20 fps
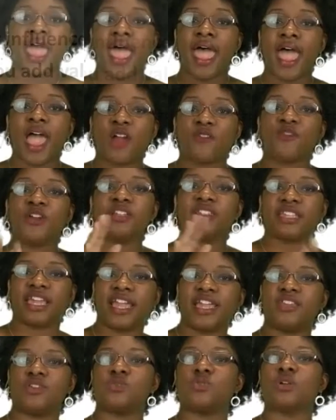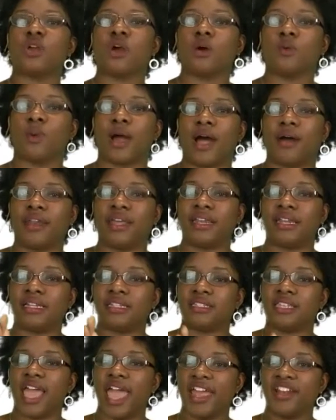Every day you go out and
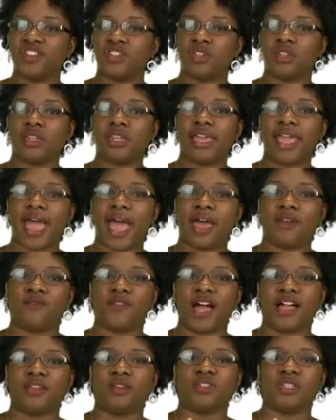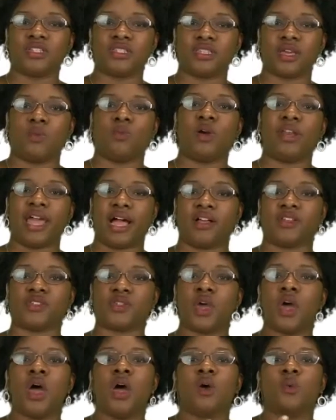intentionally add value to someone else
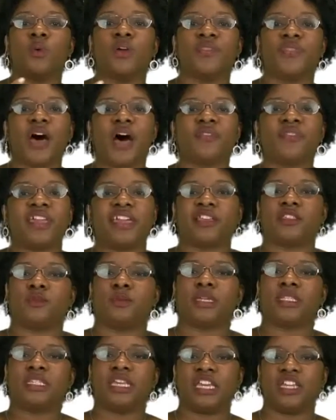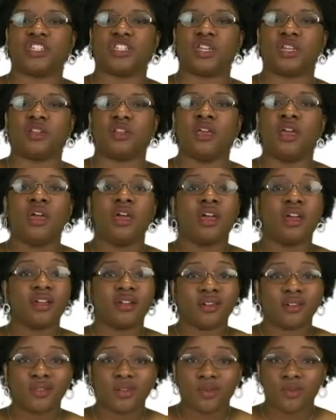without the expectation
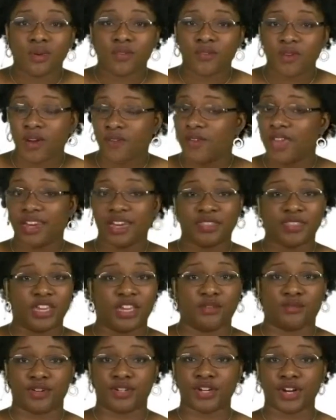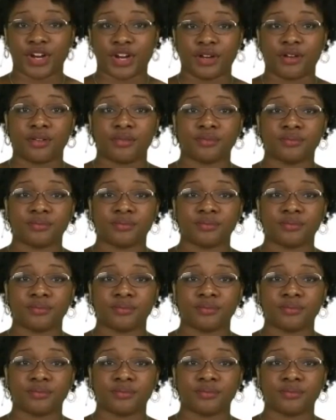of anything in return.